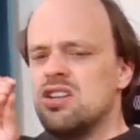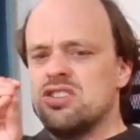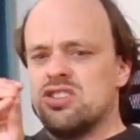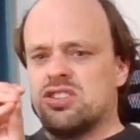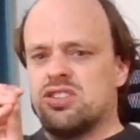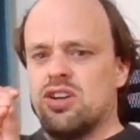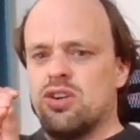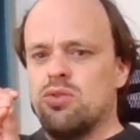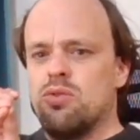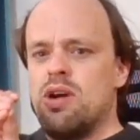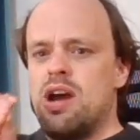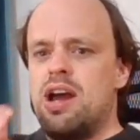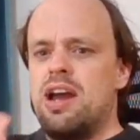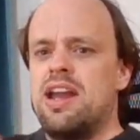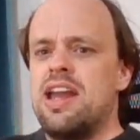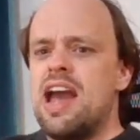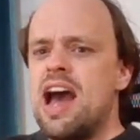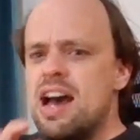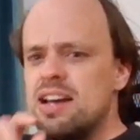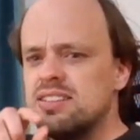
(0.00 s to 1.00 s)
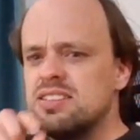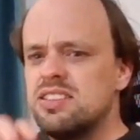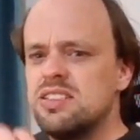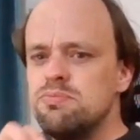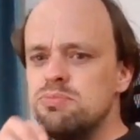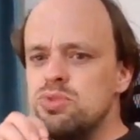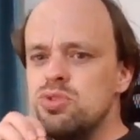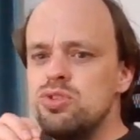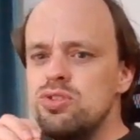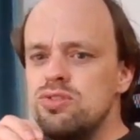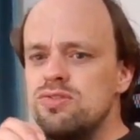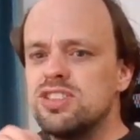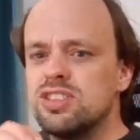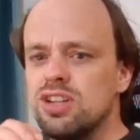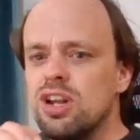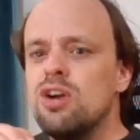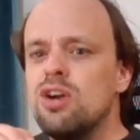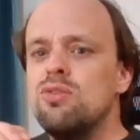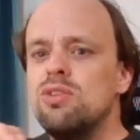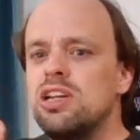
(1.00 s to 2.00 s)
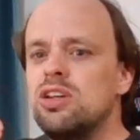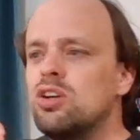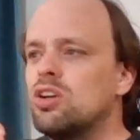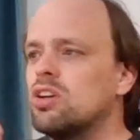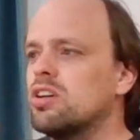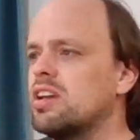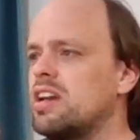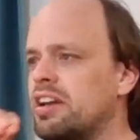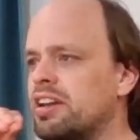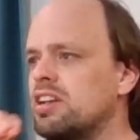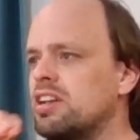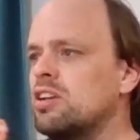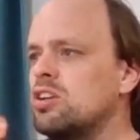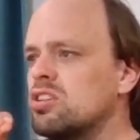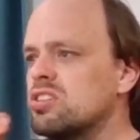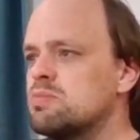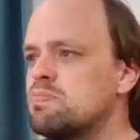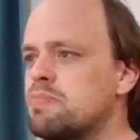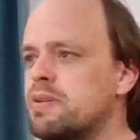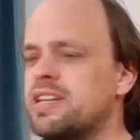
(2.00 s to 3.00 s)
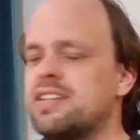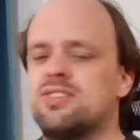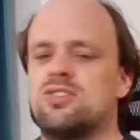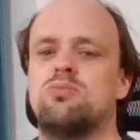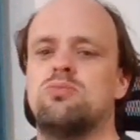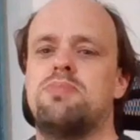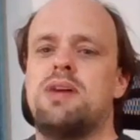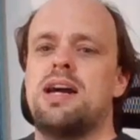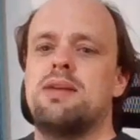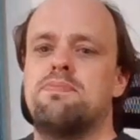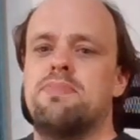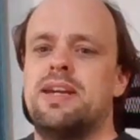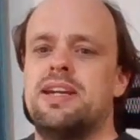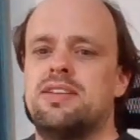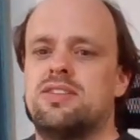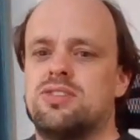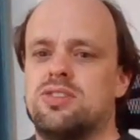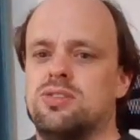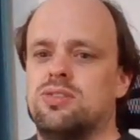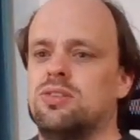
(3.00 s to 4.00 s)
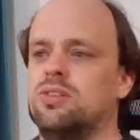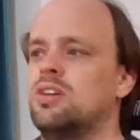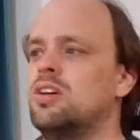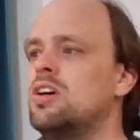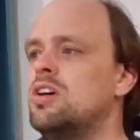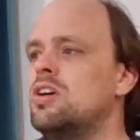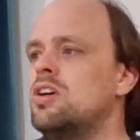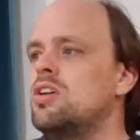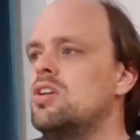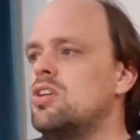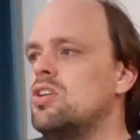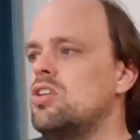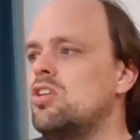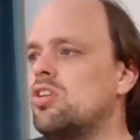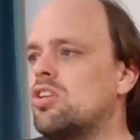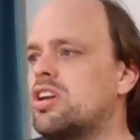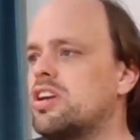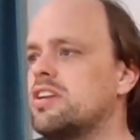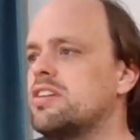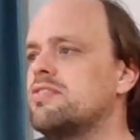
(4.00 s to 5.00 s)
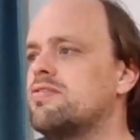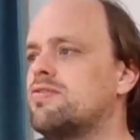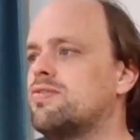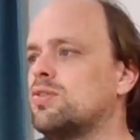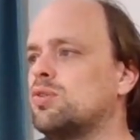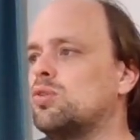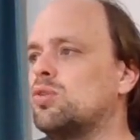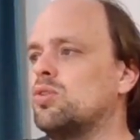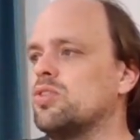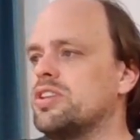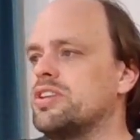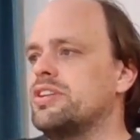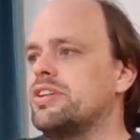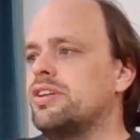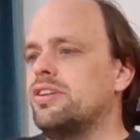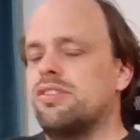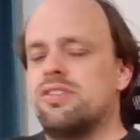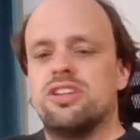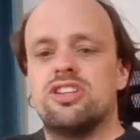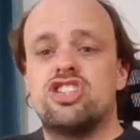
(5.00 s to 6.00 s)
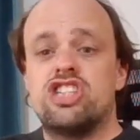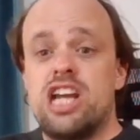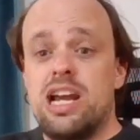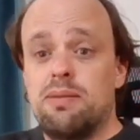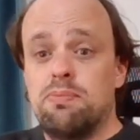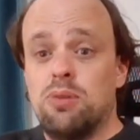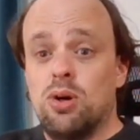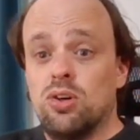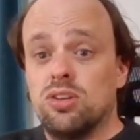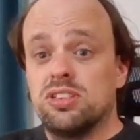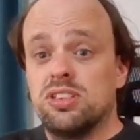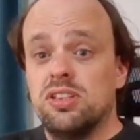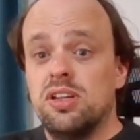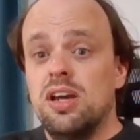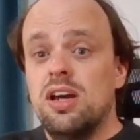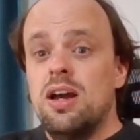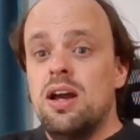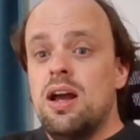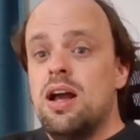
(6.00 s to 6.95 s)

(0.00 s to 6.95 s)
So it has to move slowly, and it looks pixel by pixel, looking for the checkbox.